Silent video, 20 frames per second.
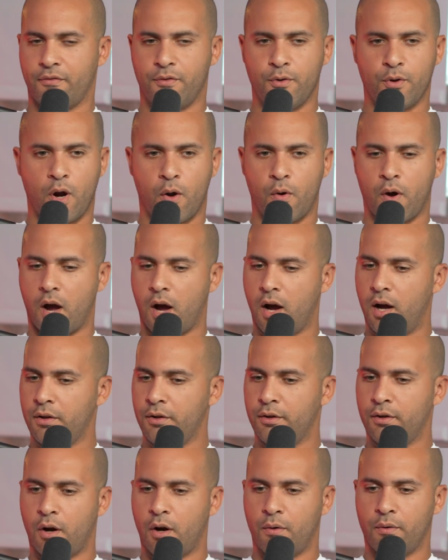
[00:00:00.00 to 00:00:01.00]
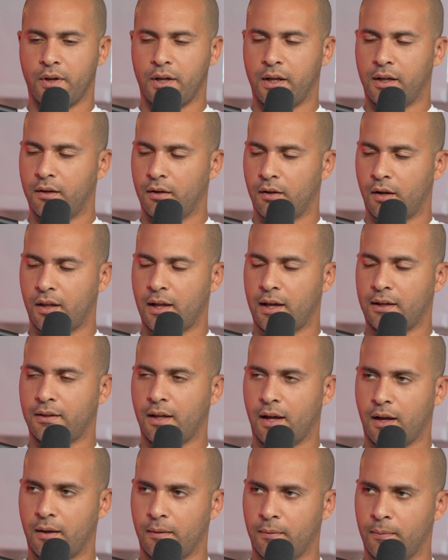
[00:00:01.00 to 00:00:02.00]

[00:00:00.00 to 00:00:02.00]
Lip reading: If you don't hunt, you don't eat. I like that.